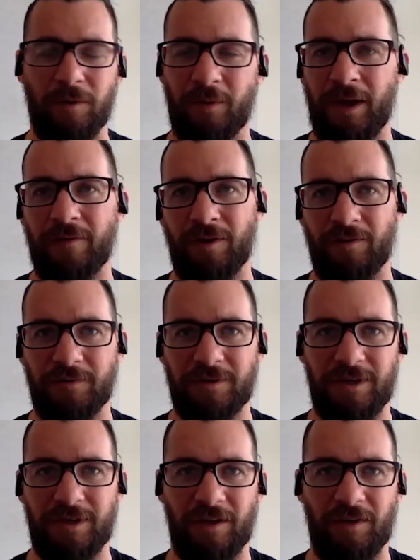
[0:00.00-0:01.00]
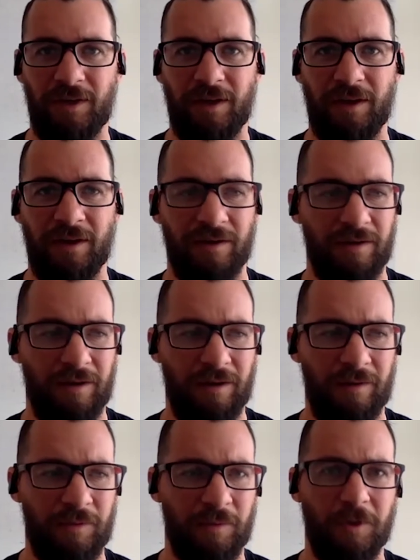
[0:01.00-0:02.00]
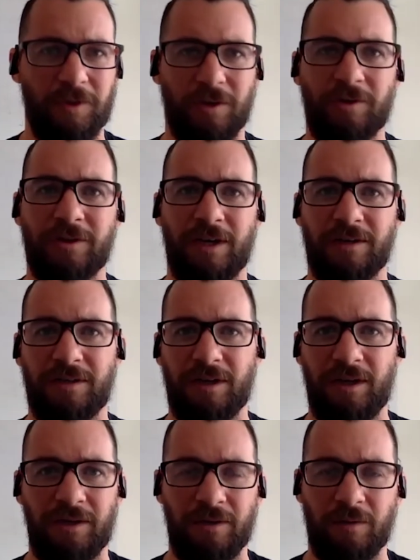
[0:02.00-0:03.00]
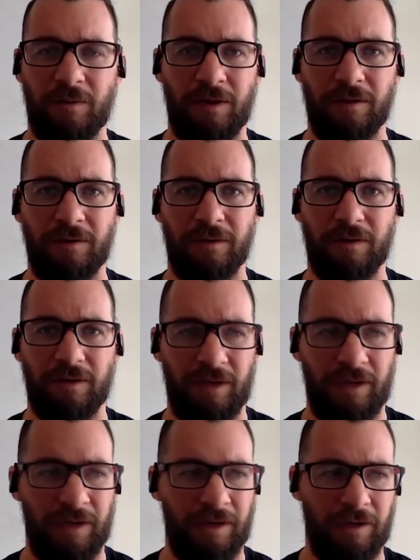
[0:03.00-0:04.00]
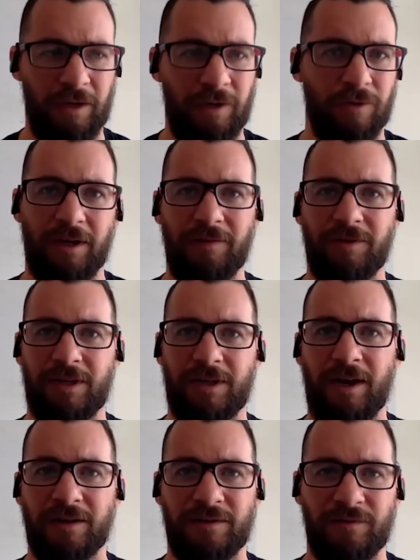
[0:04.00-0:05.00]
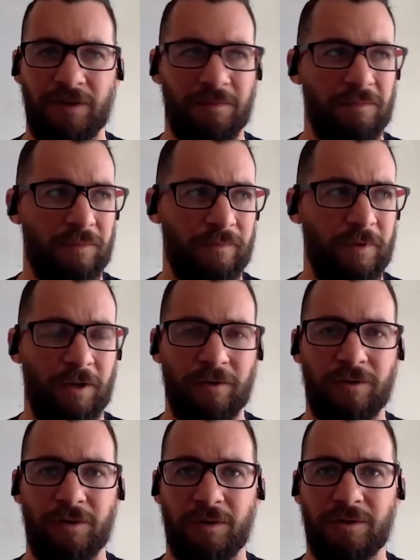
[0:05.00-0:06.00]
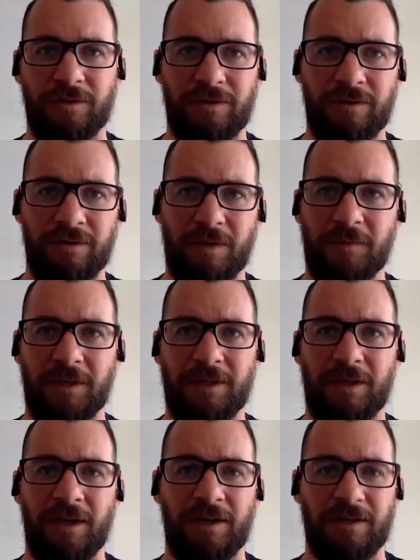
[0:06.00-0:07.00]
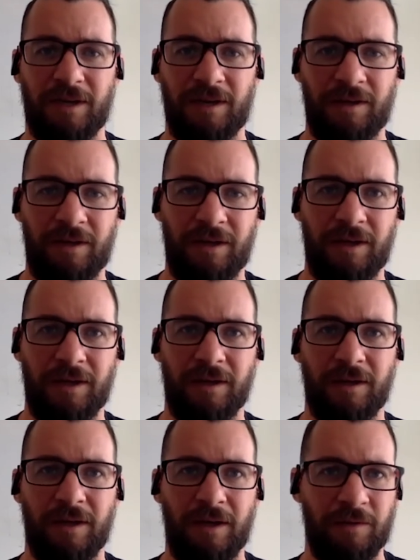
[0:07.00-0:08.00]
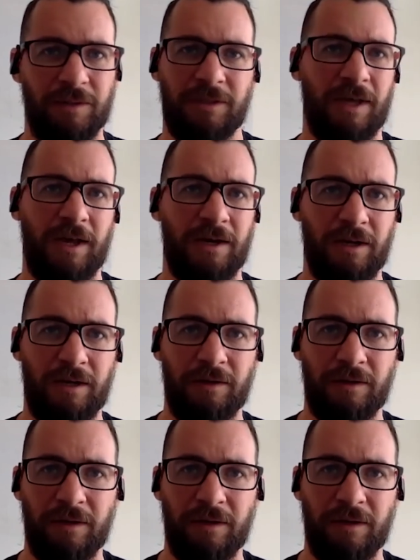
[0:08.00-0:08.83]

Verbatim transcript: We have an office down there, um, the most lockdown city in the world, and he couldn't leave his house for you know 200 and something days out of the year. It was insanity.